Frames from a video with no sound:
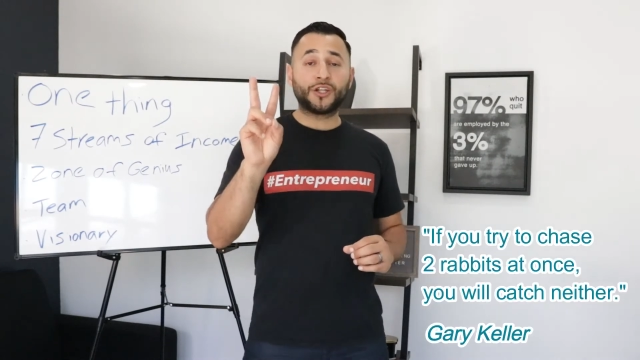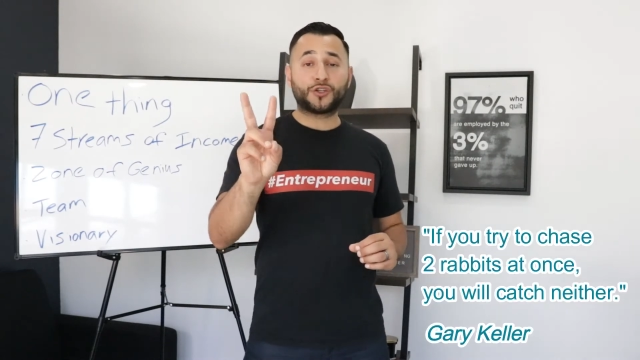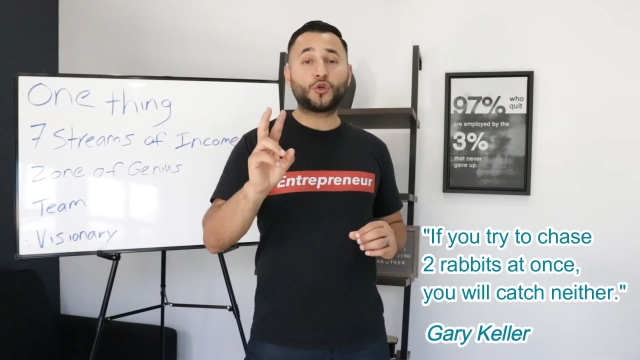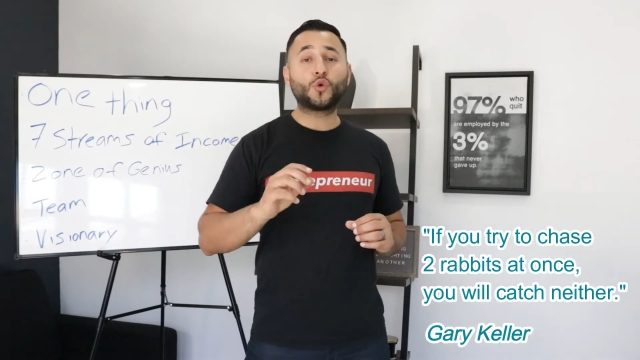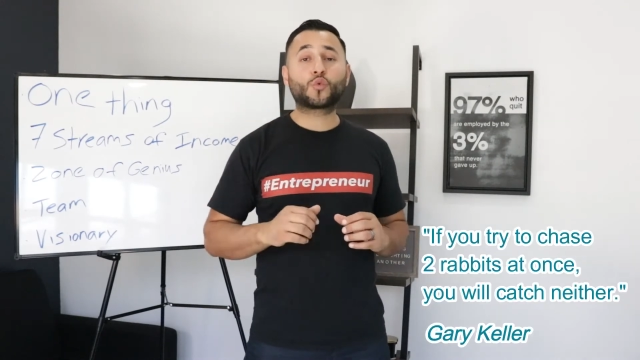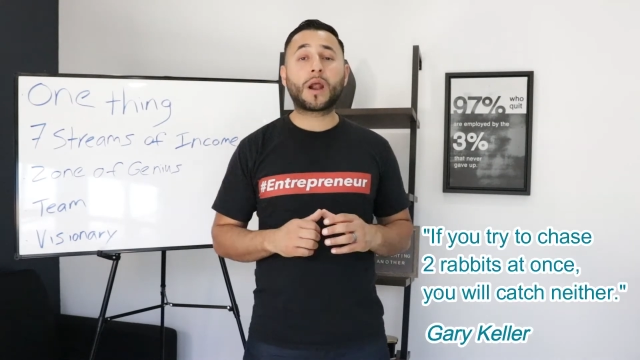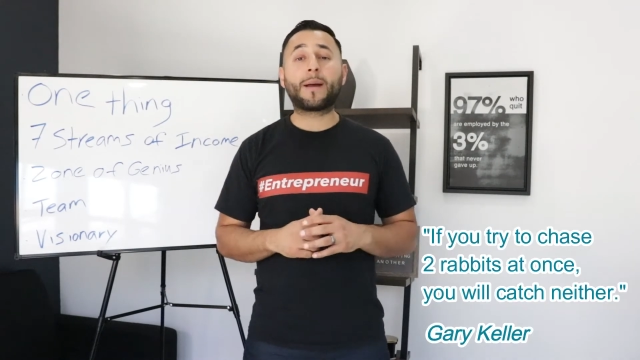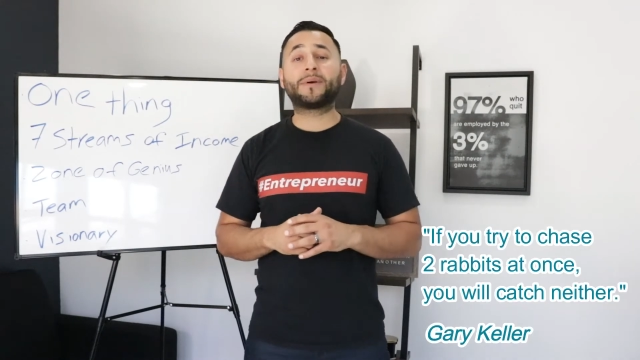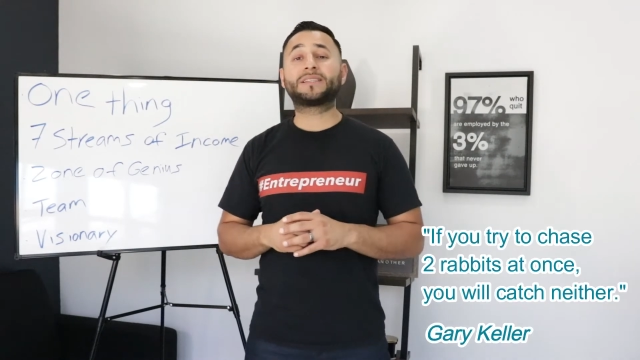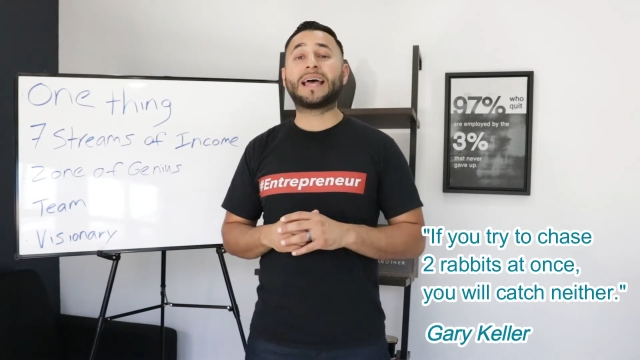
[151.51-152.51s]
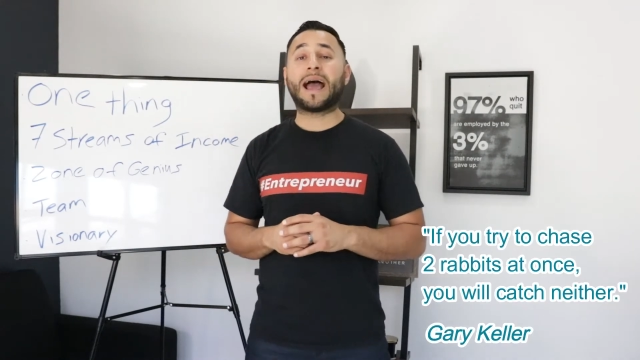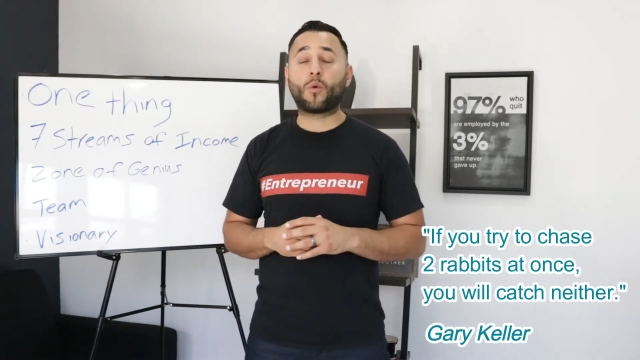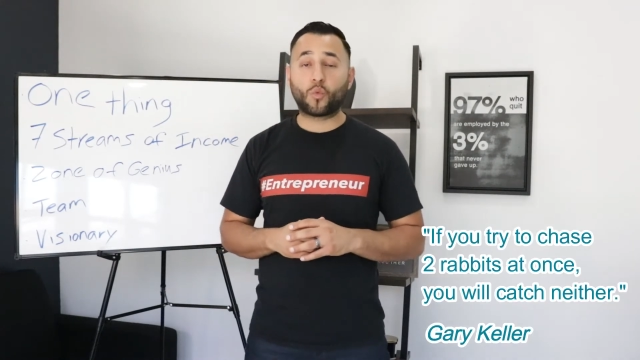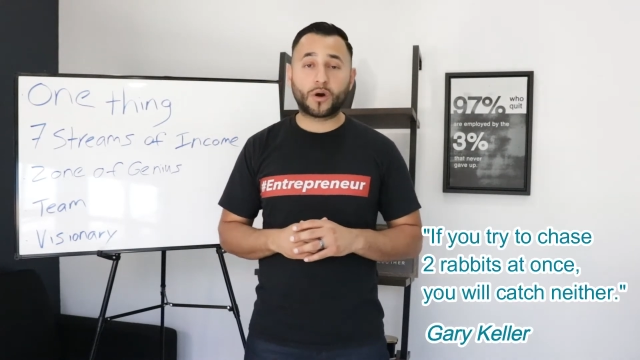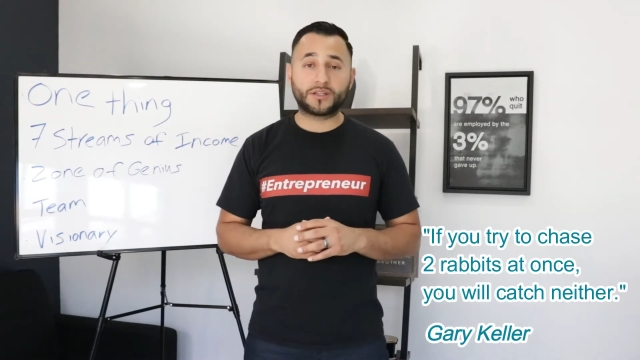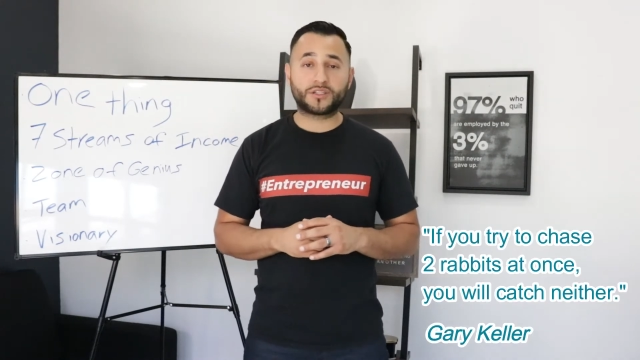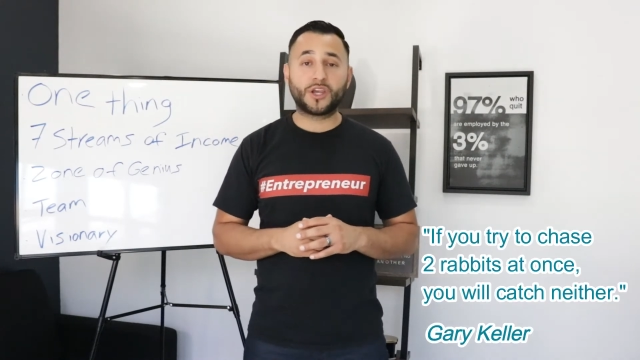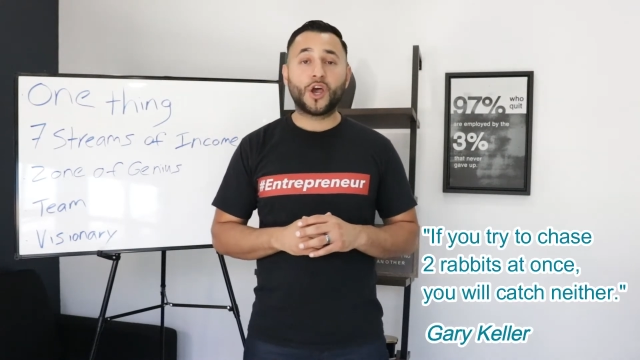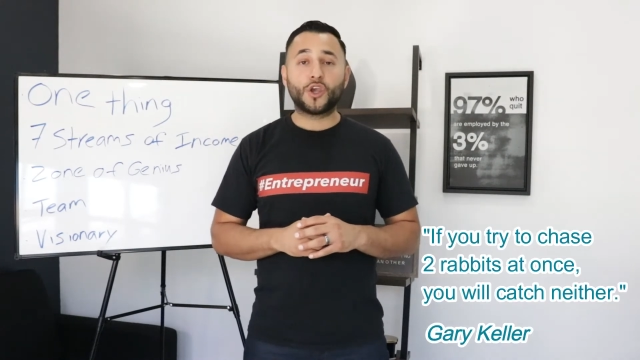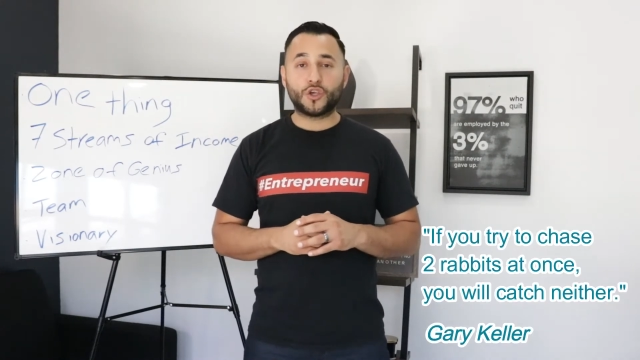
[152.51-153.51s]
2 rabbits at
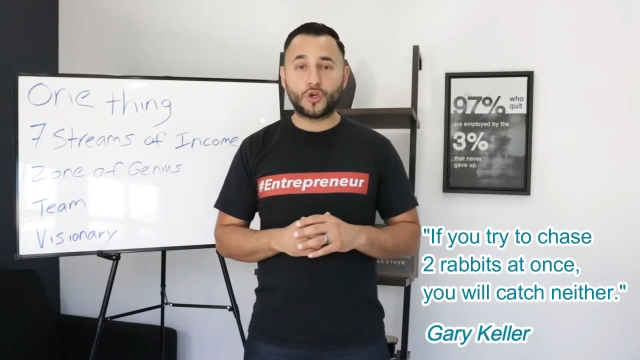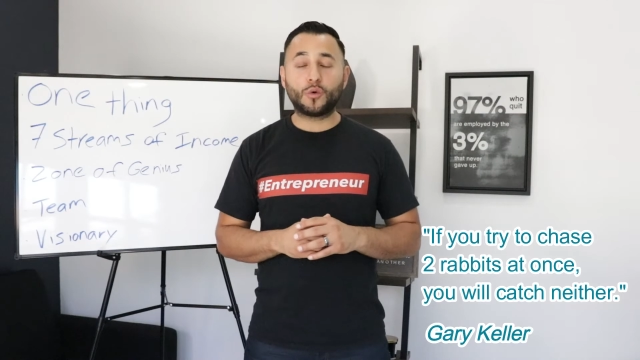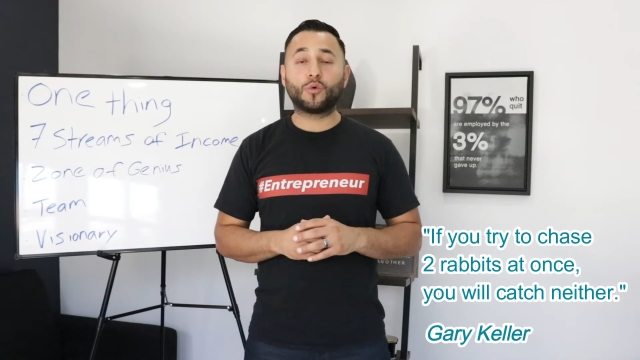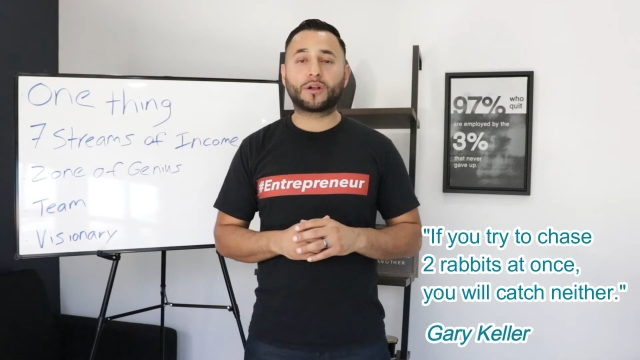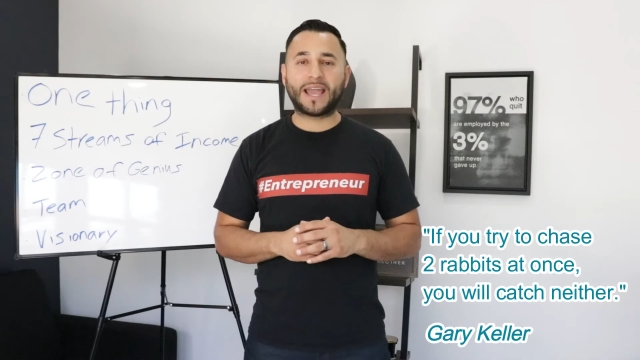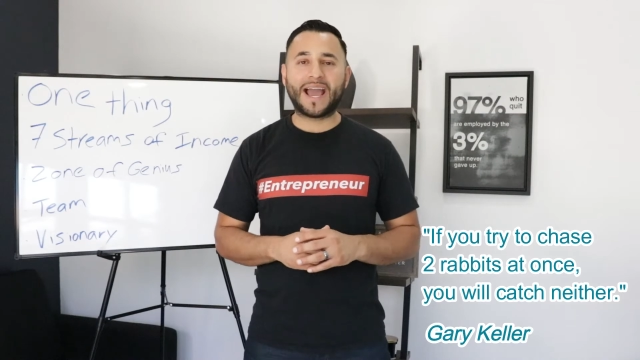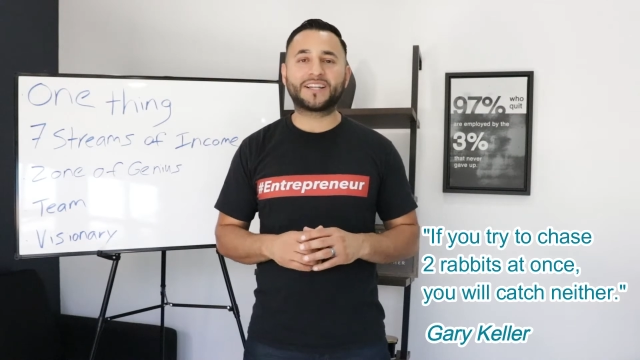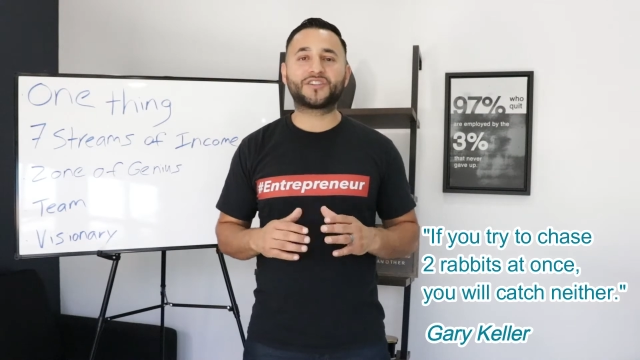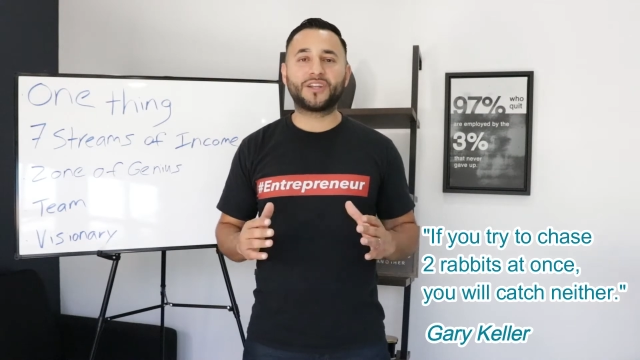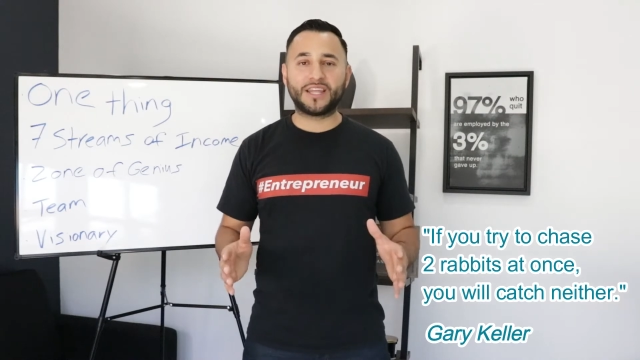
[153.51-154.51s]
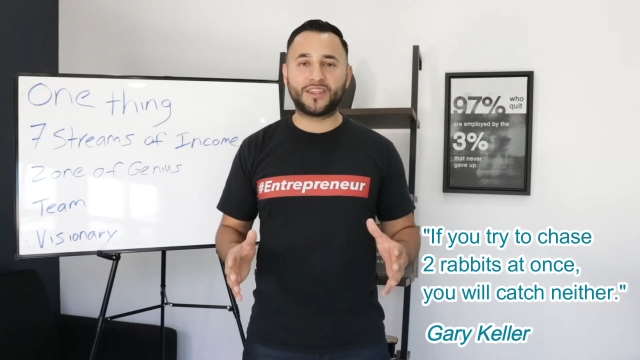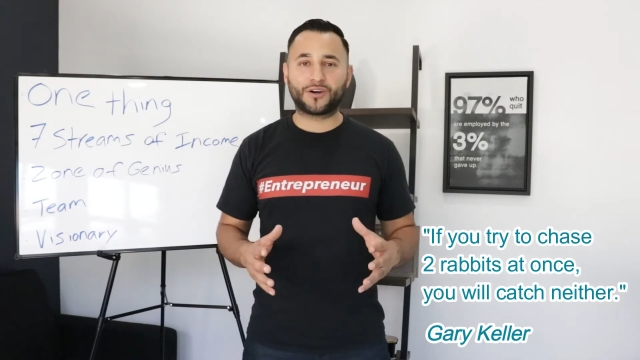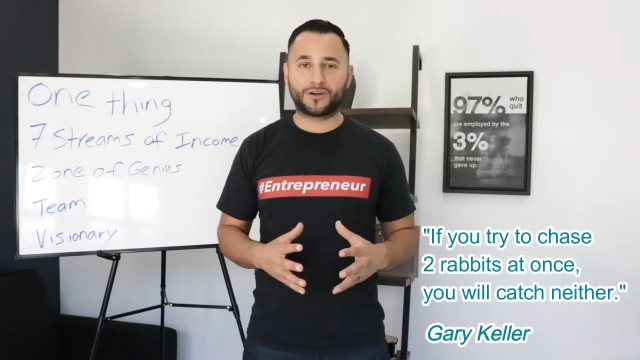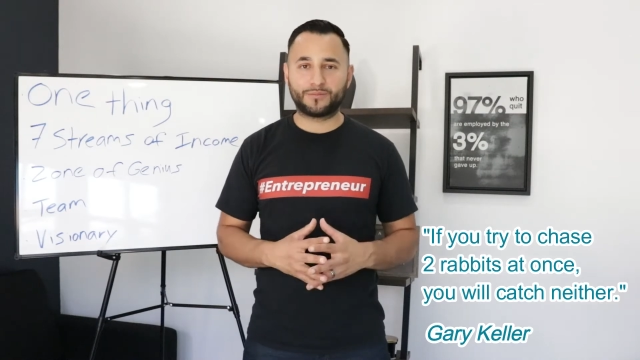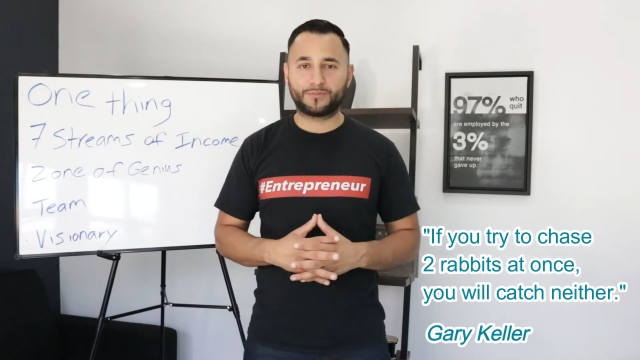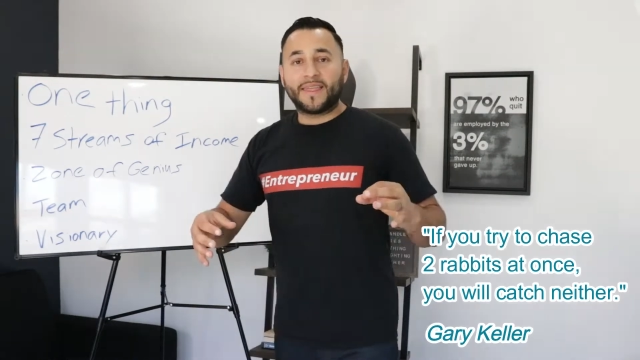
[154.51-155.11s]
once, you will catch neither.